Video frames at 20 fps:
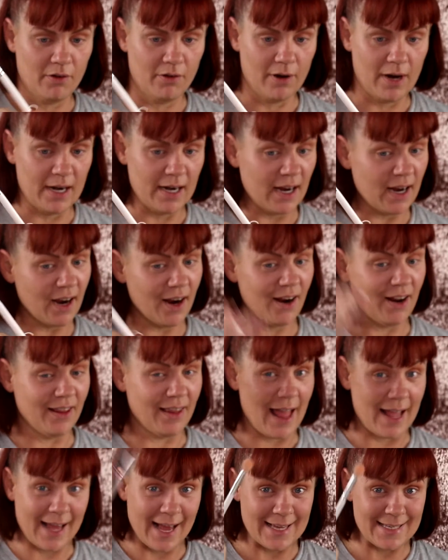Right here, and
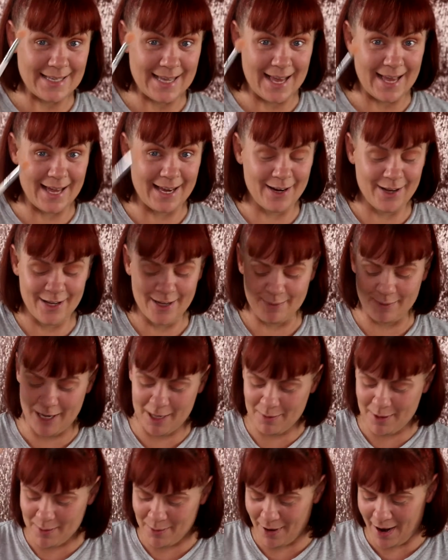like I said, I'm
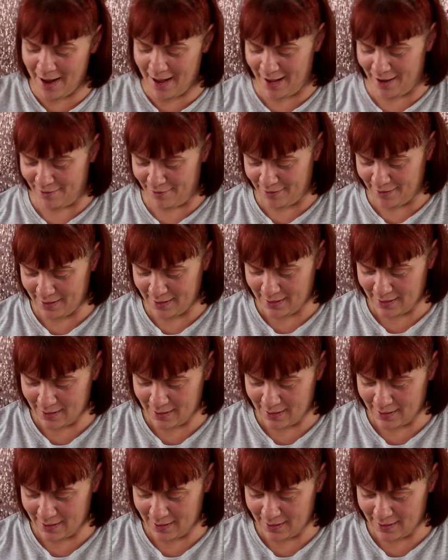gonna be brave.